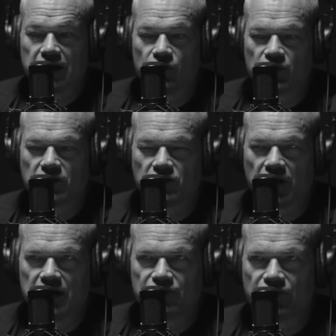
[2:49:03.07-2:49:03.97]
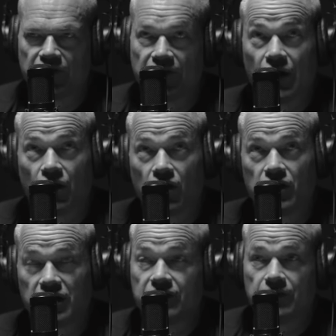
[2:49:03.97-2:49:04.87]
in real life than they
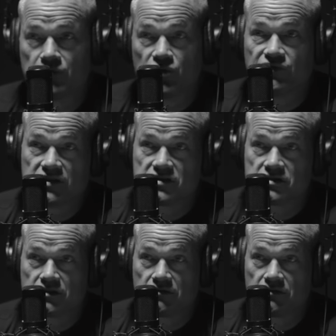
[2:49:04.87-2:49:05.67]
are in the movies,